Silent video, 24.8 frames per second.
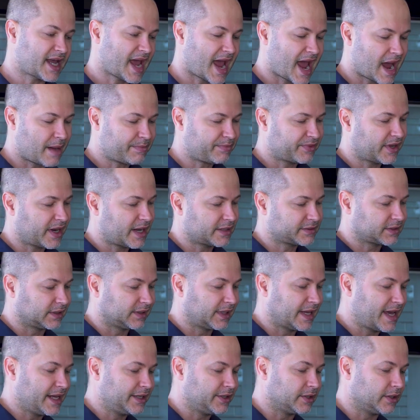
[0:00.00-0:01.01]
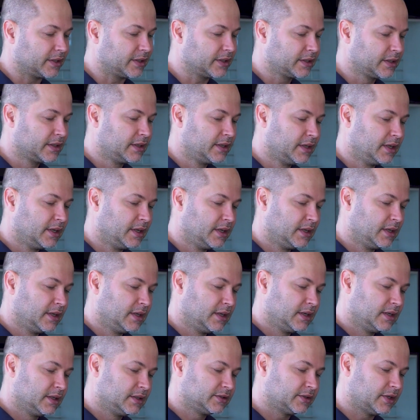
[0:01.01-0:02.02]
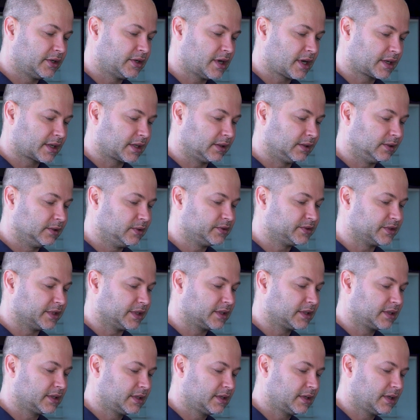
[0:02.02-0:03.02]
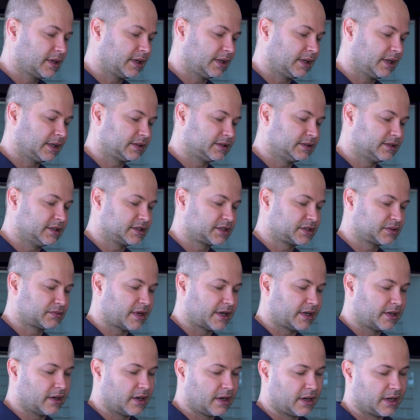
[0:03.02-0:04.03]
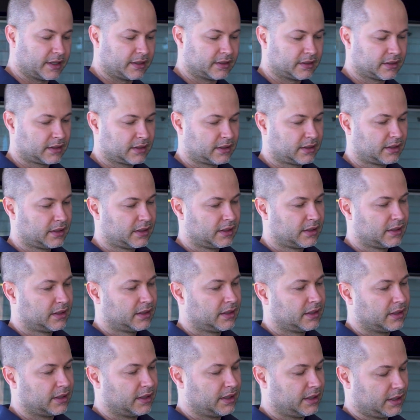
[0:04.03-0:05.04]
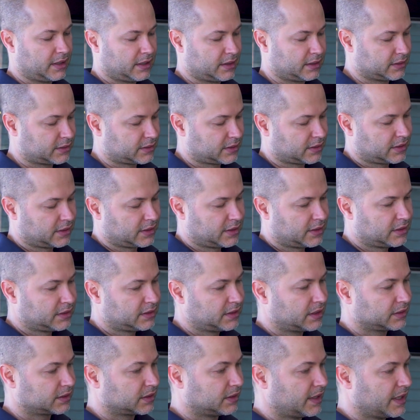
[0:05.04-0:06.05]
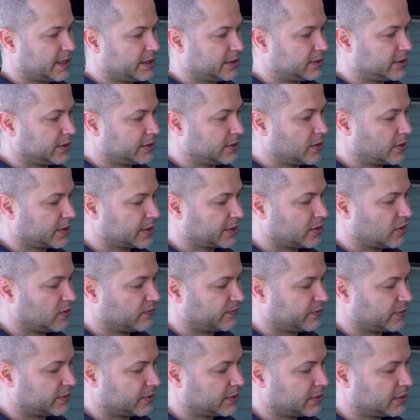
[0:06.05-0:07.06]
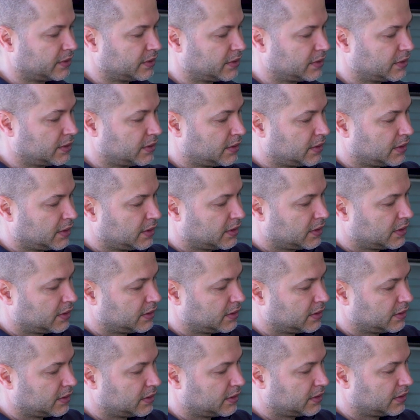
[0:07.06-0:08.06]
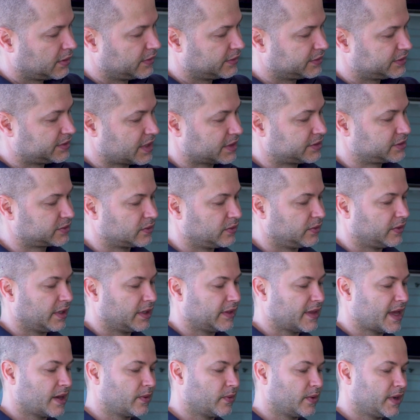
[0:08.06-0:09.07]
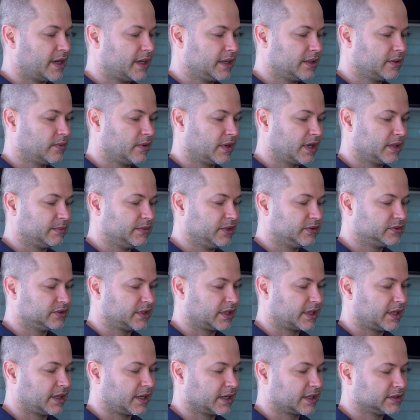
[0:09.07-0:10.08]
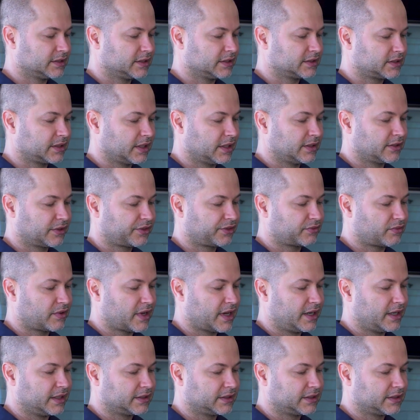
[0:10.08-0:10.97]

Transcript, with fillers: cap that has a lanyard, so you're not going to lose it. I like to just thread it on and take the lanyard and hook it over the set screw there. That way, when I'm using it, I can just unthread